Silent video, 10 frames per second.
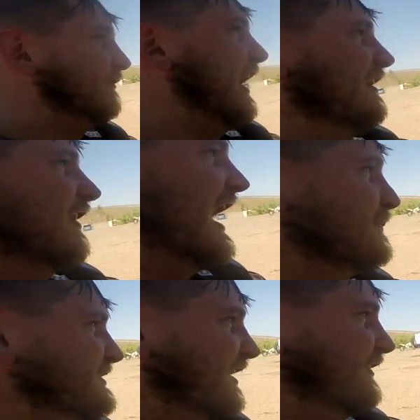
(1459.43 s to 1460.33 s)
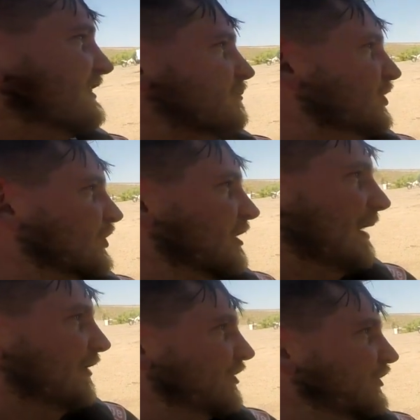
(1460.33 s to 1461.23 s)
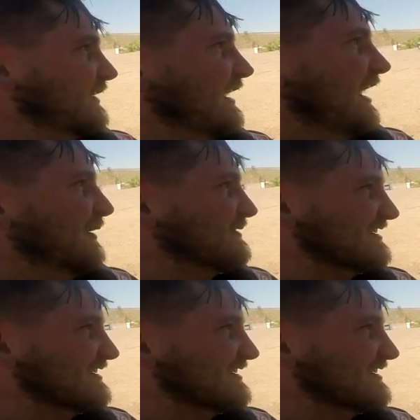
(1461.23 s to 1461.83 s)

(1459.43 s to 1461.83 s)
five laps and I've hit the booter about 30 times.